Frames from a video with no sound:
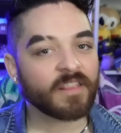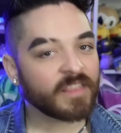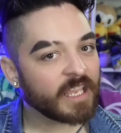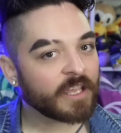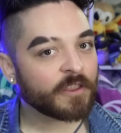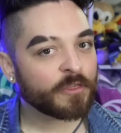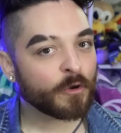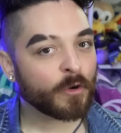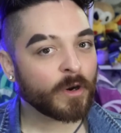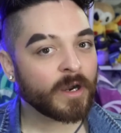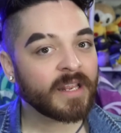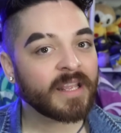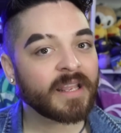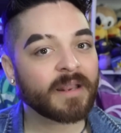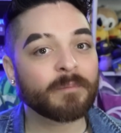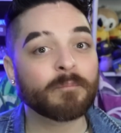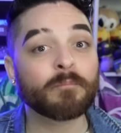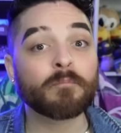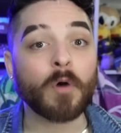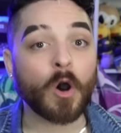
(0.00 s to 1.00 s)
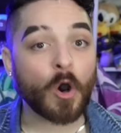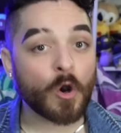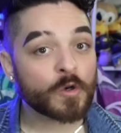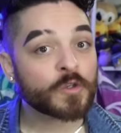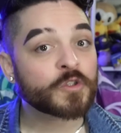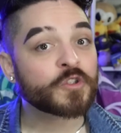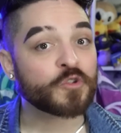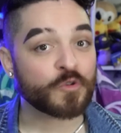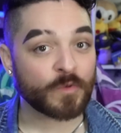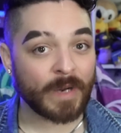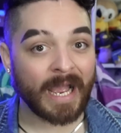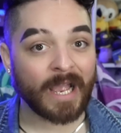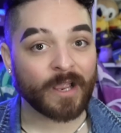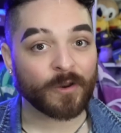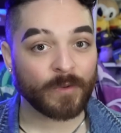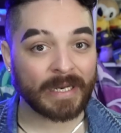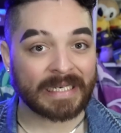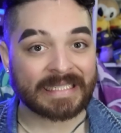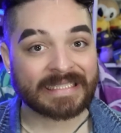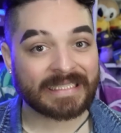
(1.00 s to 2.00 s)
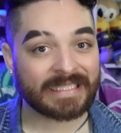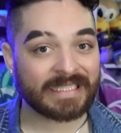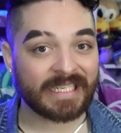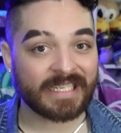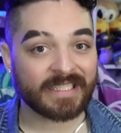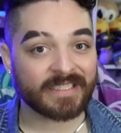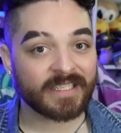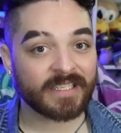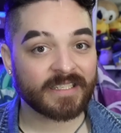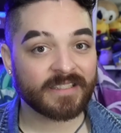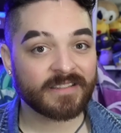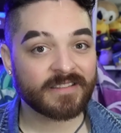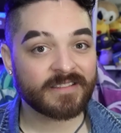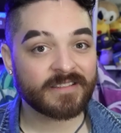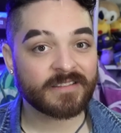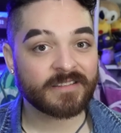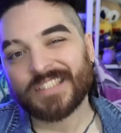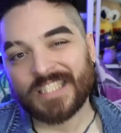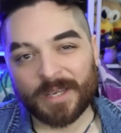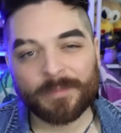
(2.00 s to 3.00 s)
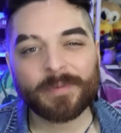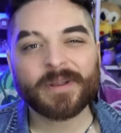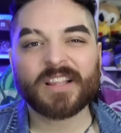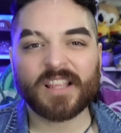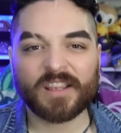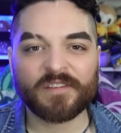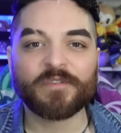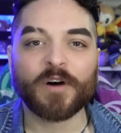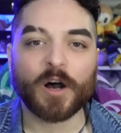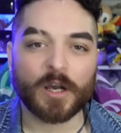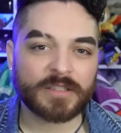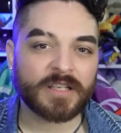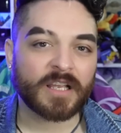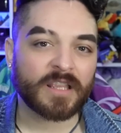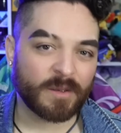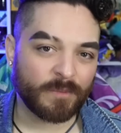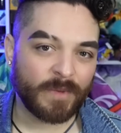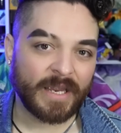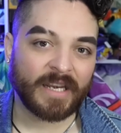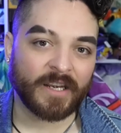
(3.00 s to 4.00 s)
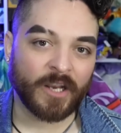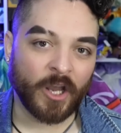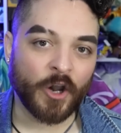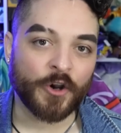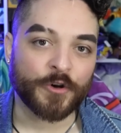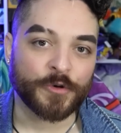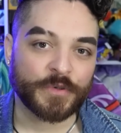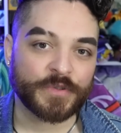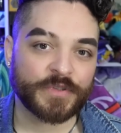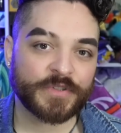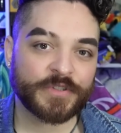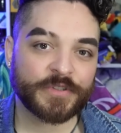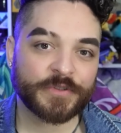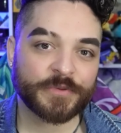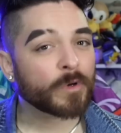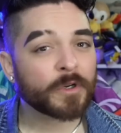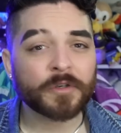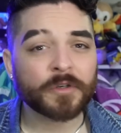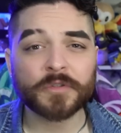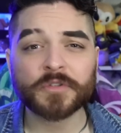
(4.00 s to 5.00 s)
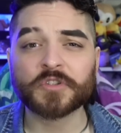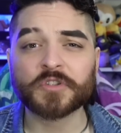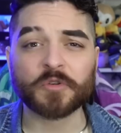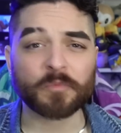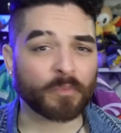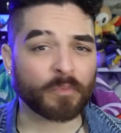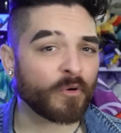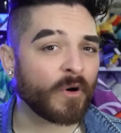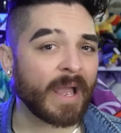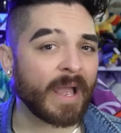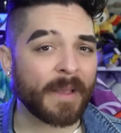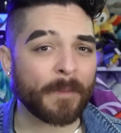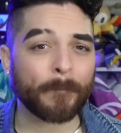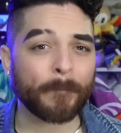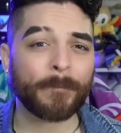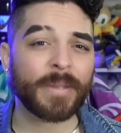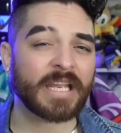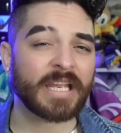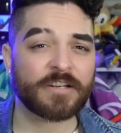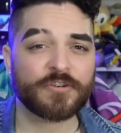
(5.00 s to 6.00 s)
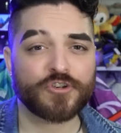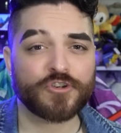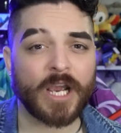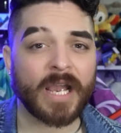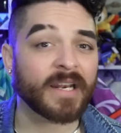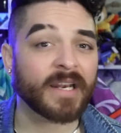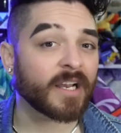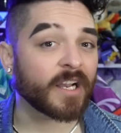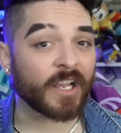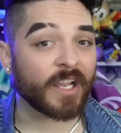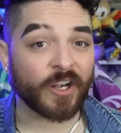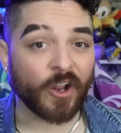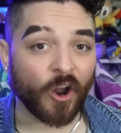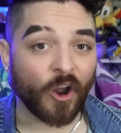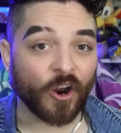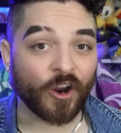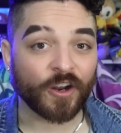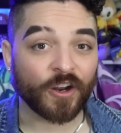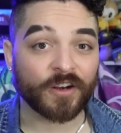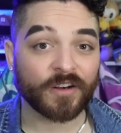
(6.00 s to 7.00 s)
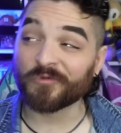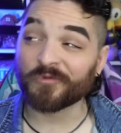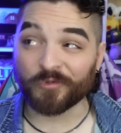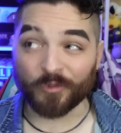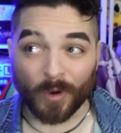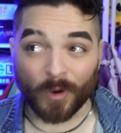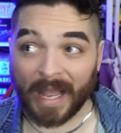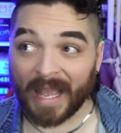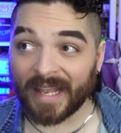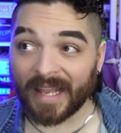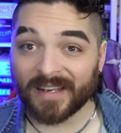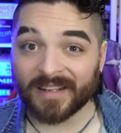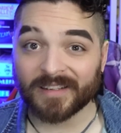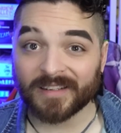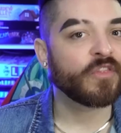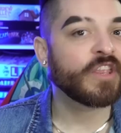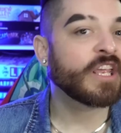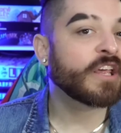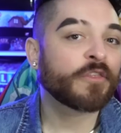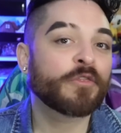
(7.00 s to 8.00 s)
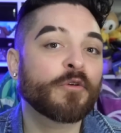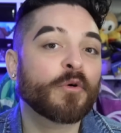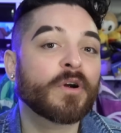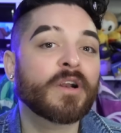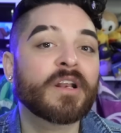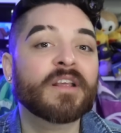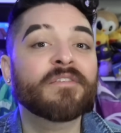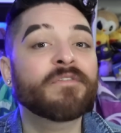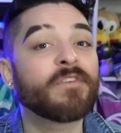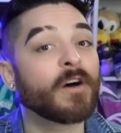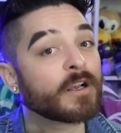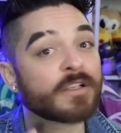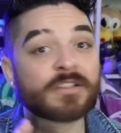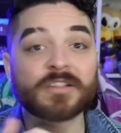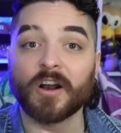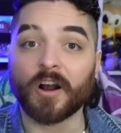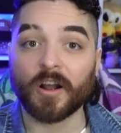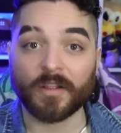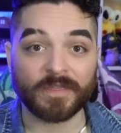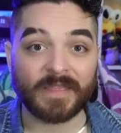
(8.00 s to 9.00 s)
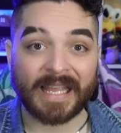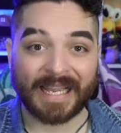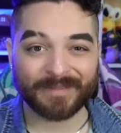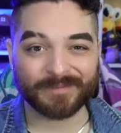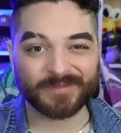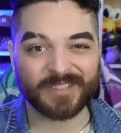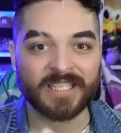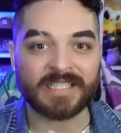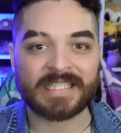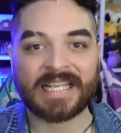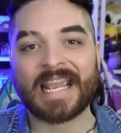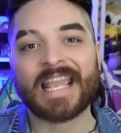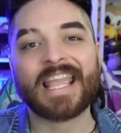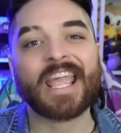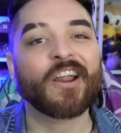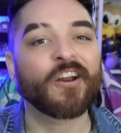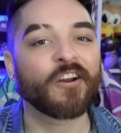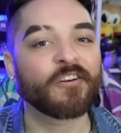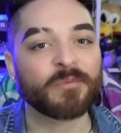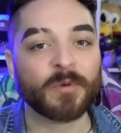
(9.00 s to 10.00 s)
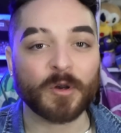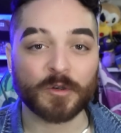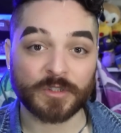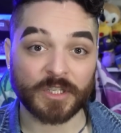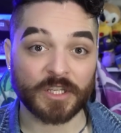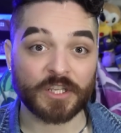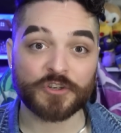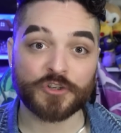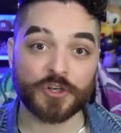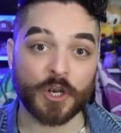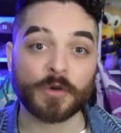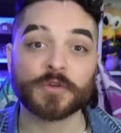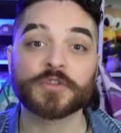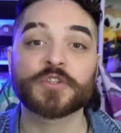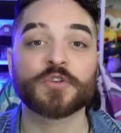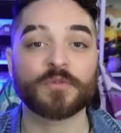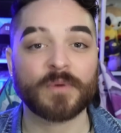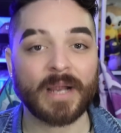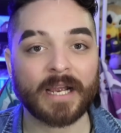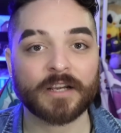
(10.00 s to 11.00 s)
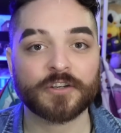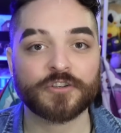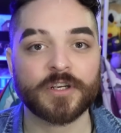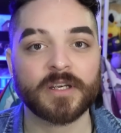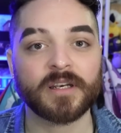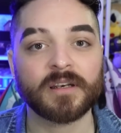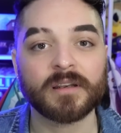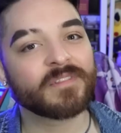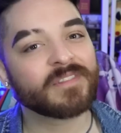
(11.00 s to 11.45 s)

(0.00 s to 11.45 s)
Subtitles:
The authority in most Drag Race seasons typically falls on the main host. Rue, Supreme, Pangina, and Art, Fred. The authority falls on them to take care of most of the show's direction.